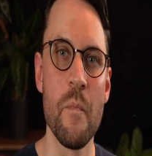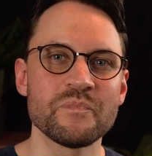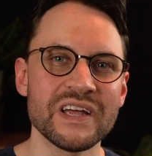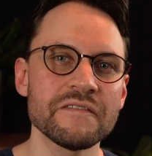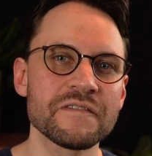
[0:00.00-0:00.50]

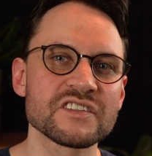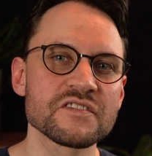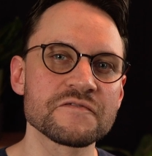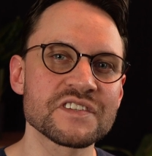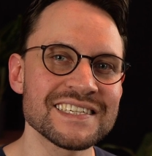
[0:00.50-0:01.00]
Benefits
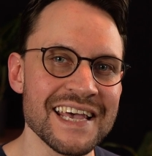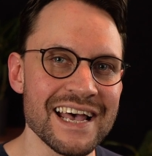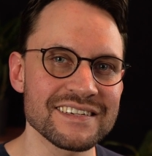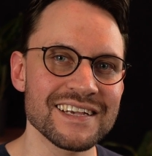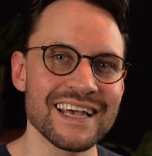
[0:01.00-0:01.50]
of
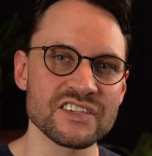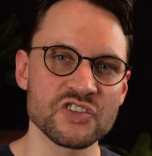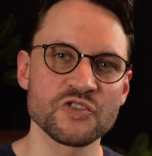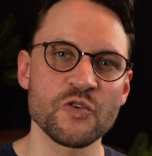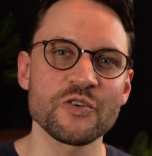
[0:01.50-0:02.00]
SaaS as a
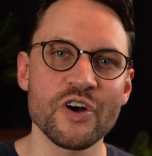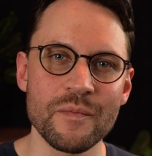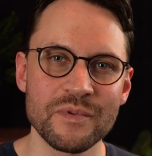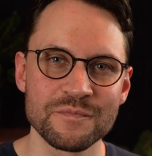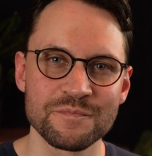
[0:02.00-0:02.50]
startup.